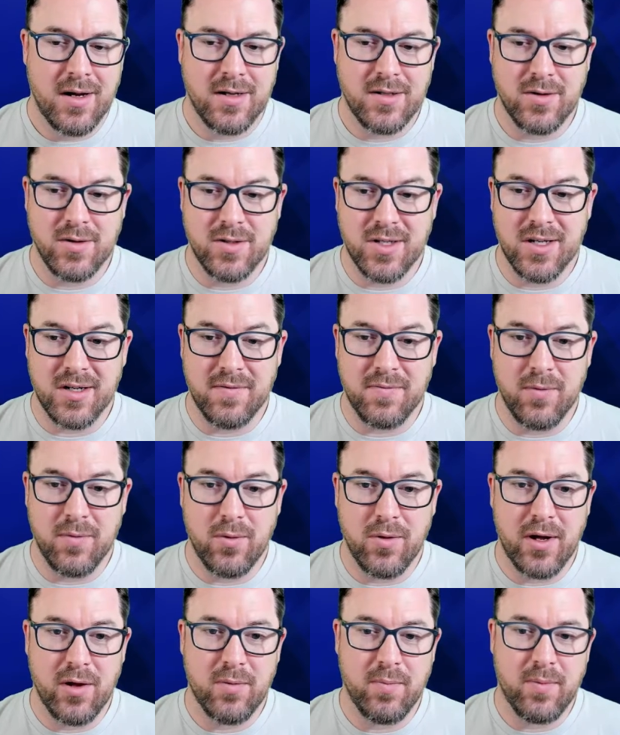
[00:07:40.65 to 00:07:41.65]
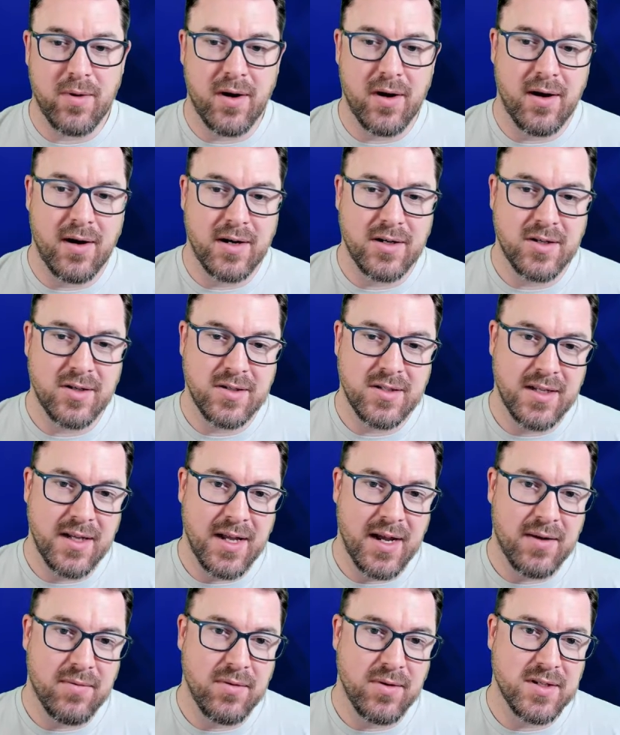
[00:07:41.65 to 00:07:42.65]
So I should get a full health bar. I should see
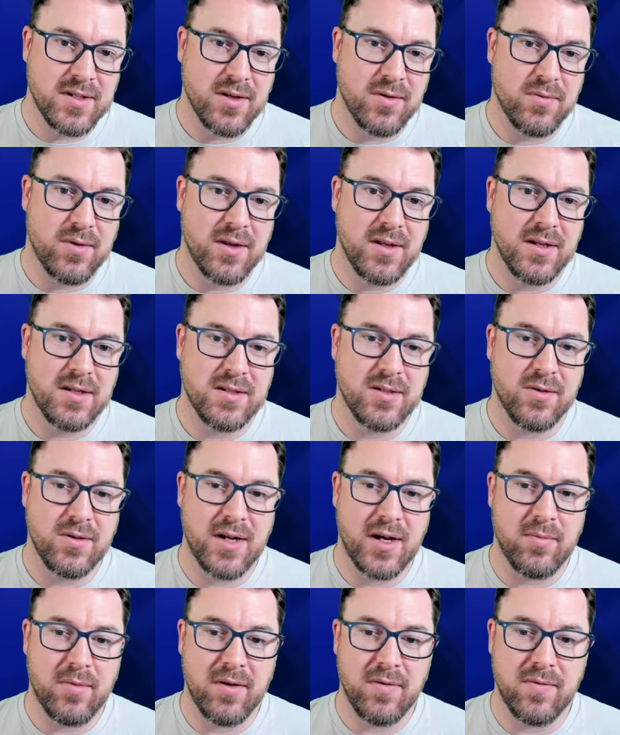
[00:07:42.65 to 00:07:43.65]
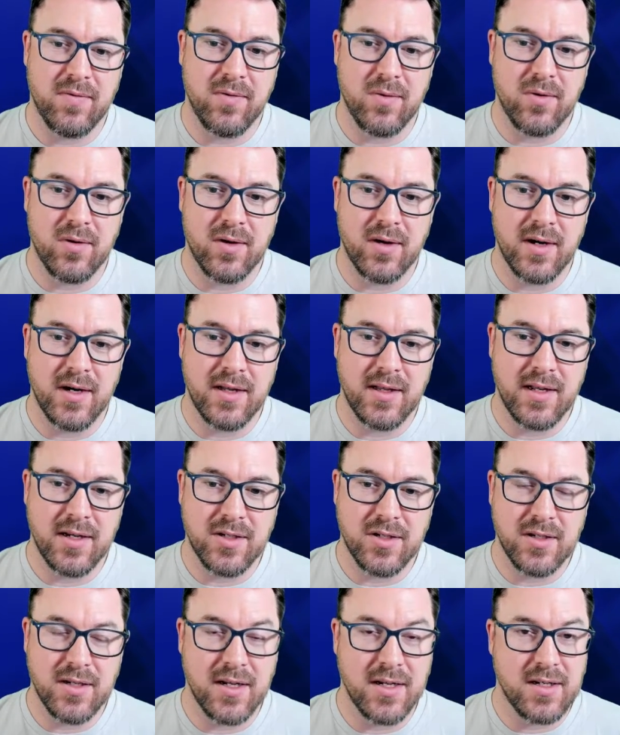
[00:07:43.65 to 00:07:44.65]
every single one of these go down by 4, and they
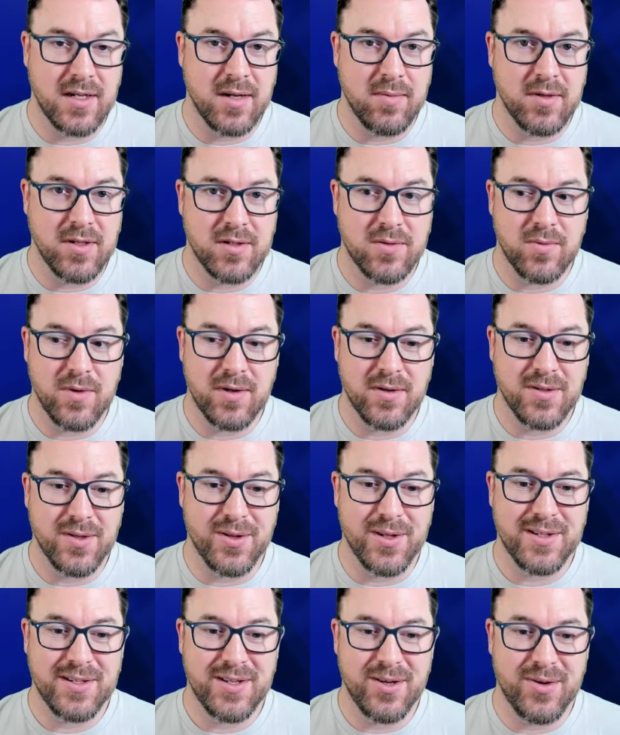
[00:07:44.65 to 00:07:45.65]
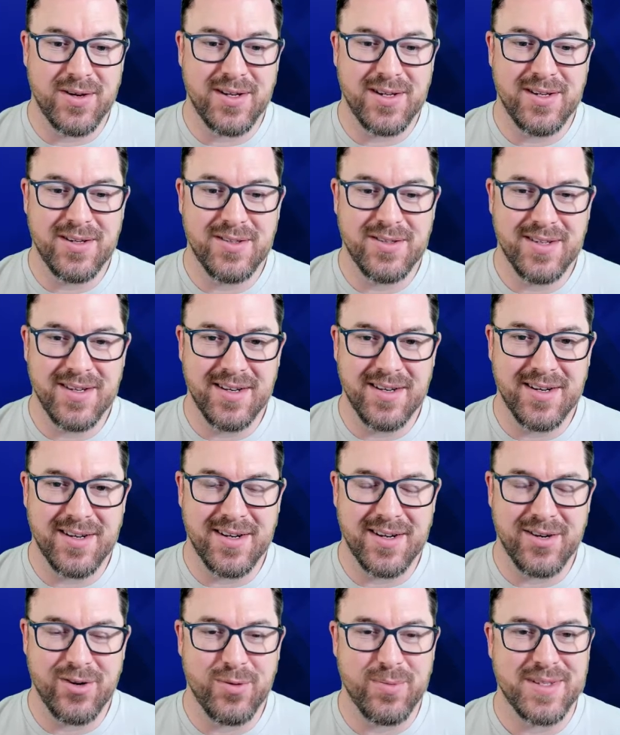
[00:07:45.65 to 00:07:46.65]
should take damage as well. So let's go ahead and use it.
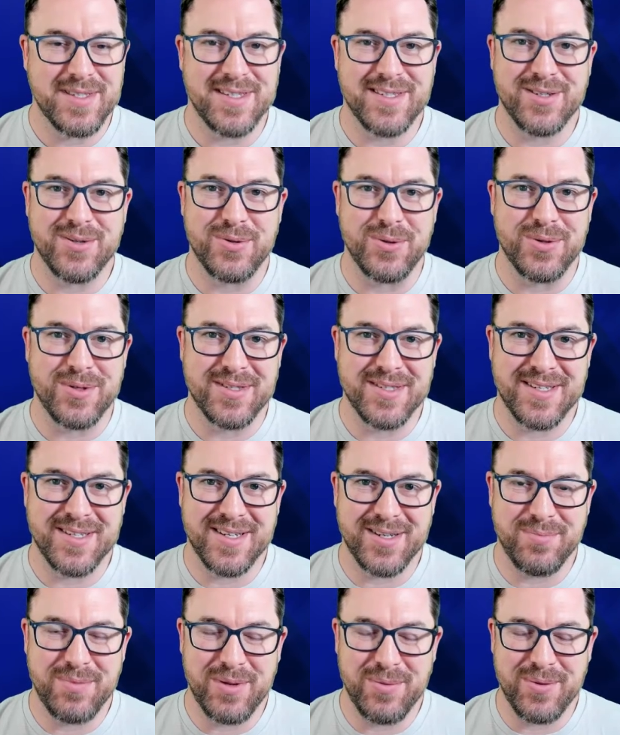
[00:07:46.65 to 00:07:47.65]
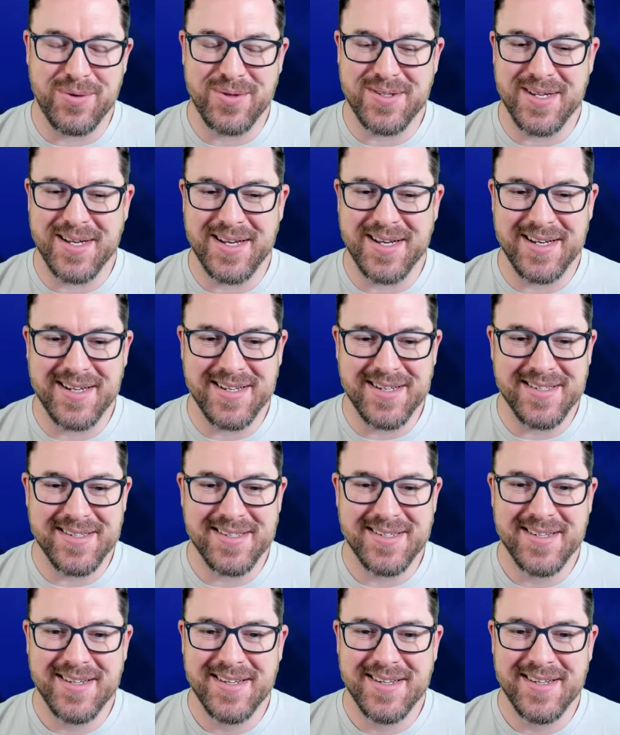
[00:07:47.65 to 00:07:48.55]
I hope it's as cool as people are saying it is.